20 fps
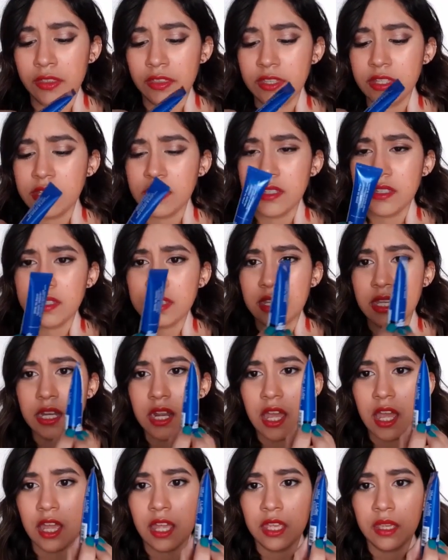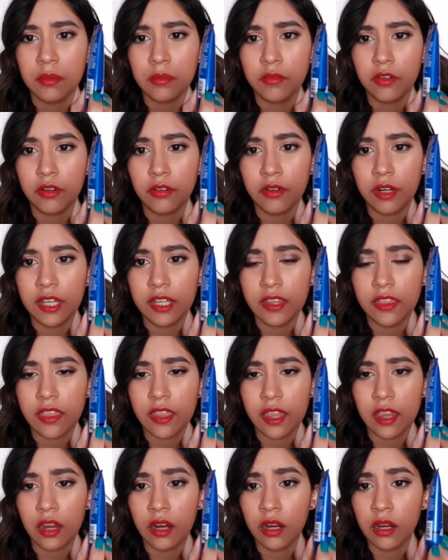This is it. I am right
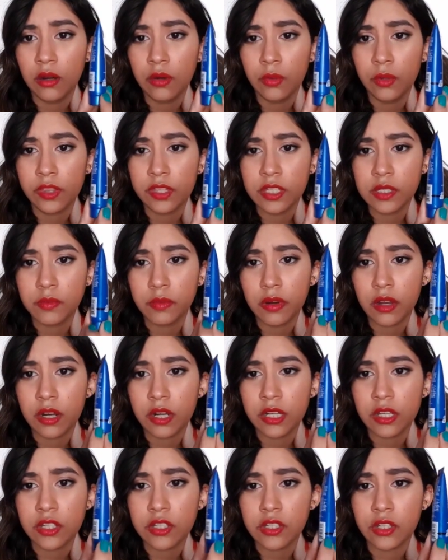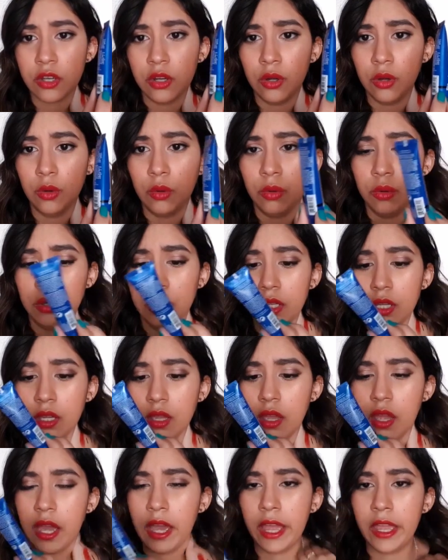there with this product, so
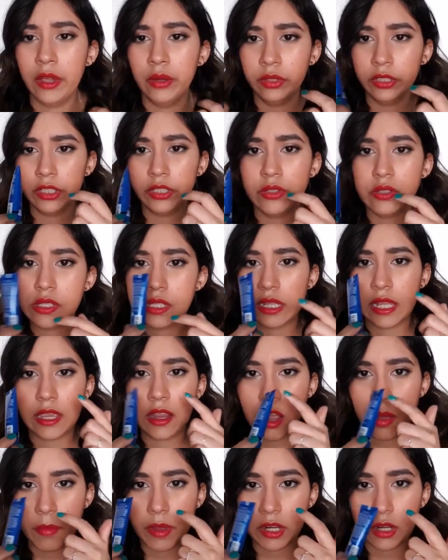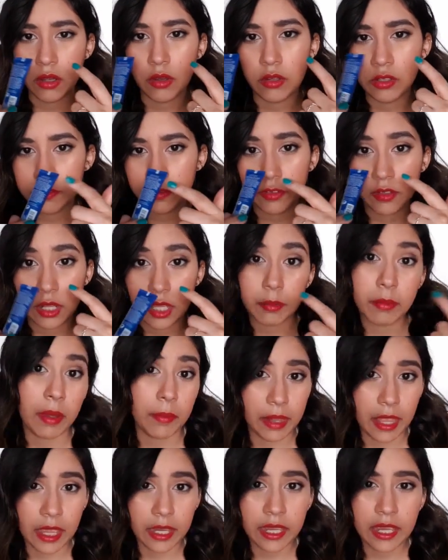I only use it like on my nose for like my
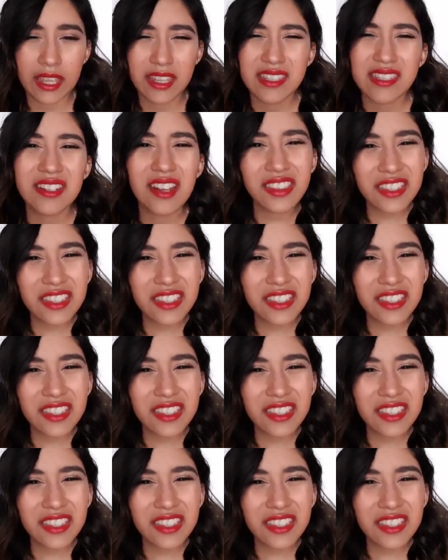blackheads.